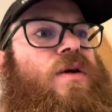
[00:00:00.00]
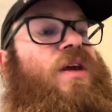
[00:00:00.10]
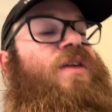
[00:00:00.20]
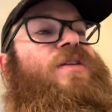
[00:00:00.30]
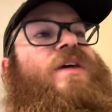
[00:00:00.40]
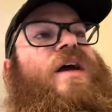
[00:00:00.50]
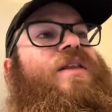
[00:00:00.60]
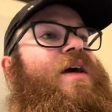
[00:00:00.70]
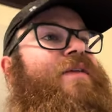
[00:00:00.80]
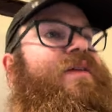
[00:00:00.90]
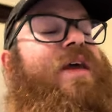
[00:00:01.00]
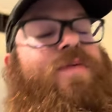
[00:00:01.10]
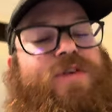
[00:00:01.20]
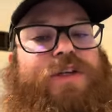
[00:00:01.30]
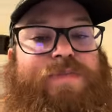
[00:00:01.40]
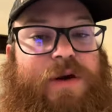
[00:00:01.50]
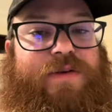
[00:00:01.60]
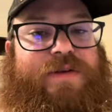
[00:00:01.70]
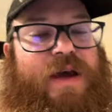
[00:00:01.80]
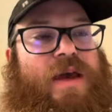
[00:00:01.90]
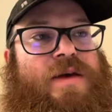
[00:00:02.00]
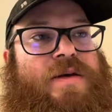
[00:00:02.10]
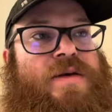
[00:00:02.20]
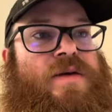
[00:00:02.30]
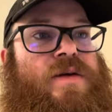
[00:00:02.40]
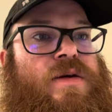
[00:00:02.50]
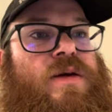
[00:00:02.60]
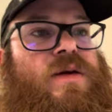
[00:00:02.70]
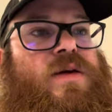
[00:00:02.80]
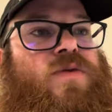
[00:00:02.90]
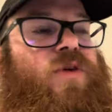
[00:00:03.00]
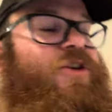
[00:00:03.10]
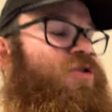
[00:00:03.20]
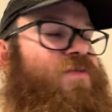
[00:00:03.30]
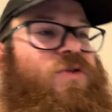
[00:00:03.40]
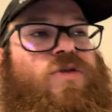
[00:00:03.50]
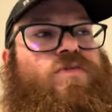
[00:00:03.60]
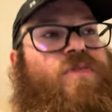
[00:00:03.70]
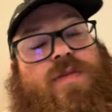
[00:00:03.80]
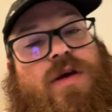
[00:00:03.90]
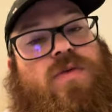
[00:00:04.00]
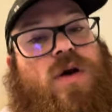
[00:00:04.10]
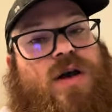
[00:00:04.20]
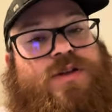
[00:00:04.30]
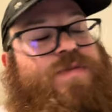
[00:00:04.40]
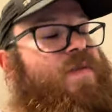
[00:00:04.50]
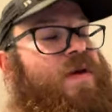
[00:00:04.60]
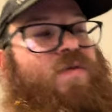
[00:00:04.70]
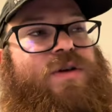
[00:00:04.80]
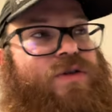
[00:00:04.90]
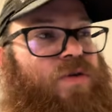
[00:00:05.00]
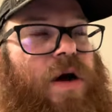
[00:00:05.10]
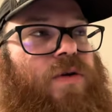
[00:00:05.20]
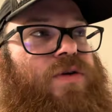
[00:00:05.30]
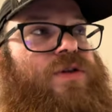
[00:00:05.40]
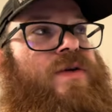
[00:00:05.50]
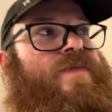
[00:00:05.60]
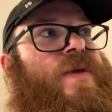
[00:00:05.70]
He decided that today was his birthday, which maybe it was, maybe it wasn't, who knows.